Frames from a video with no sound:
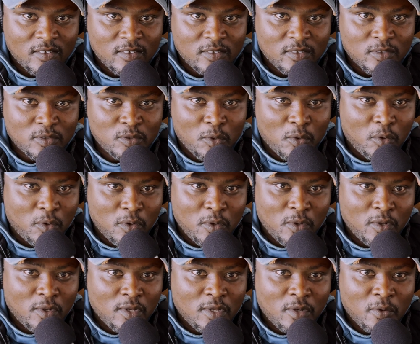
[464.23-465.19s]
So
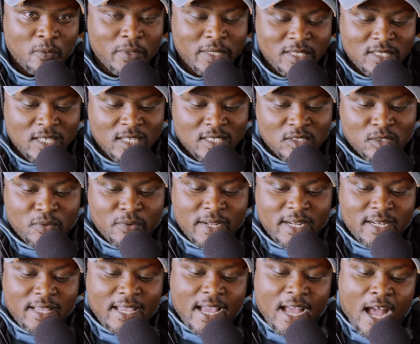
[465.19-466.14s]
we just
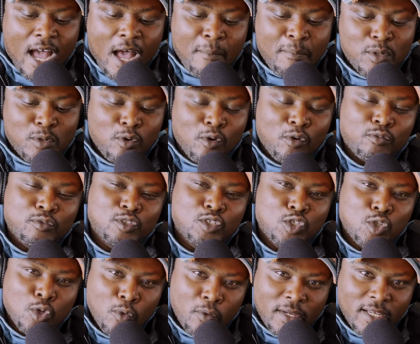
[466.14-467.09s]
create a habit of
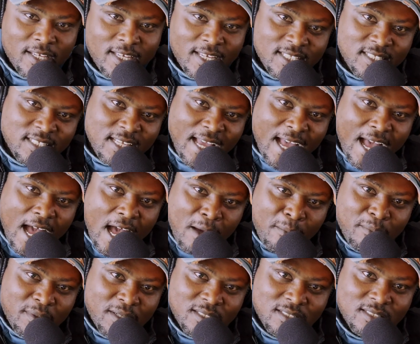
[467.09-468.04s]
doing. It's a
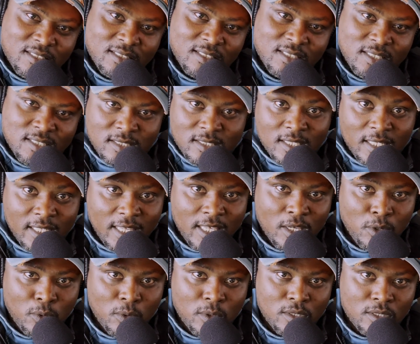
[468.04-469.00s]
habit. This is the
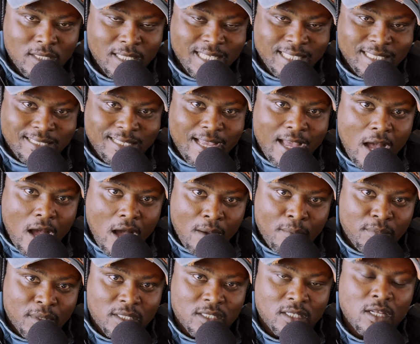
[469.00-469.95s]
key word. It's a
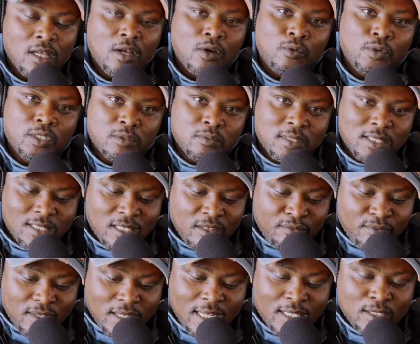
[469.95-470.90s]
habit, which means
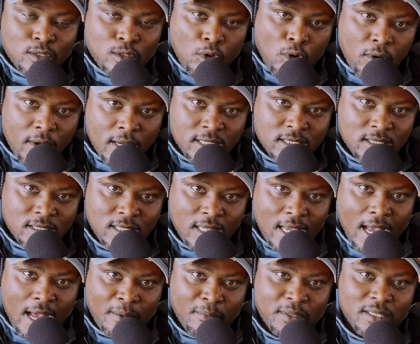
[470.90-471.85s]
if as long as it's a
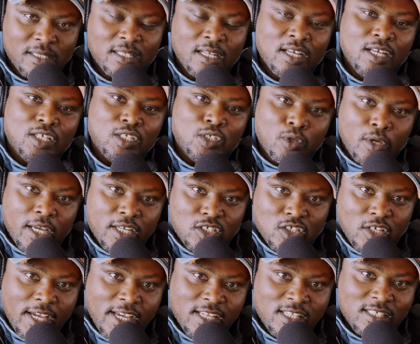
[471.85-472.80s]
habit, you can
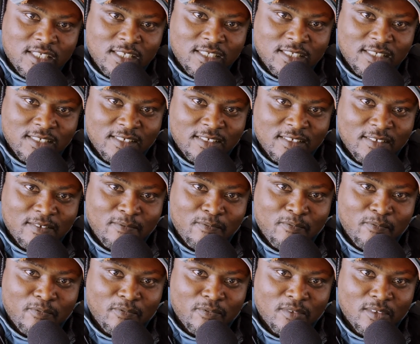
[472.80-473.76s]
change it,
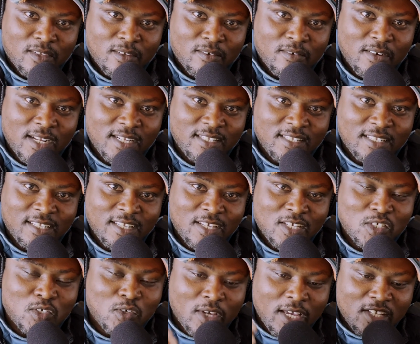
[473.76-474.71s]
right?
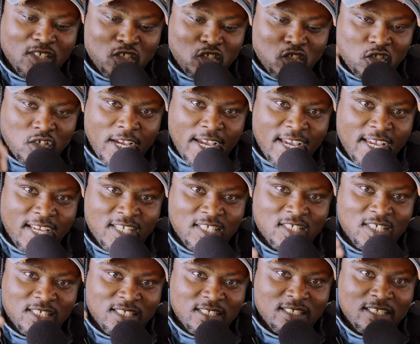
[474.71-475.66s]
You can change
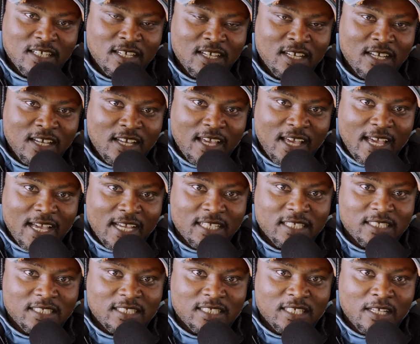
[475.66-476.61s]
it
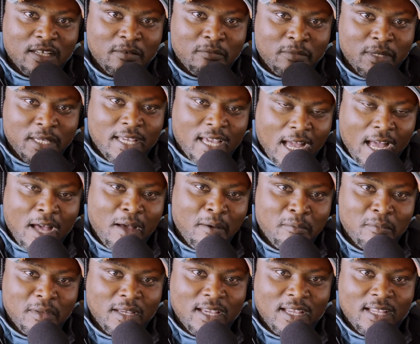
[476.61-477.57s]
and
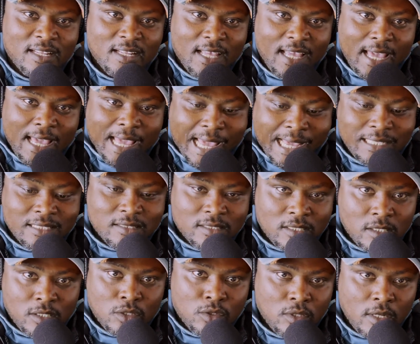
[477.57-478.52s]
become an
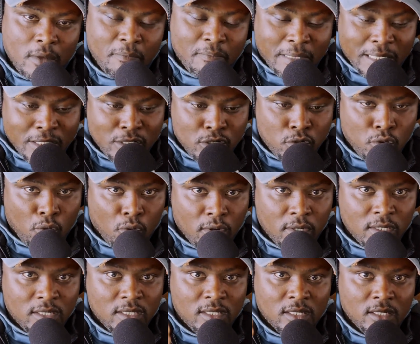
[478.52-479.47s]
executor. Be
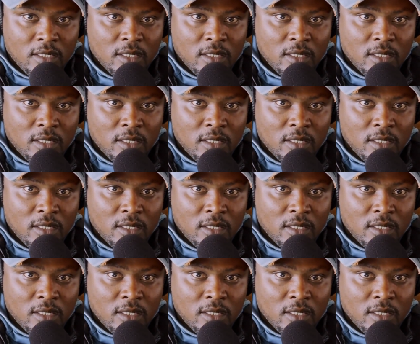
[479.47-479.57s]
known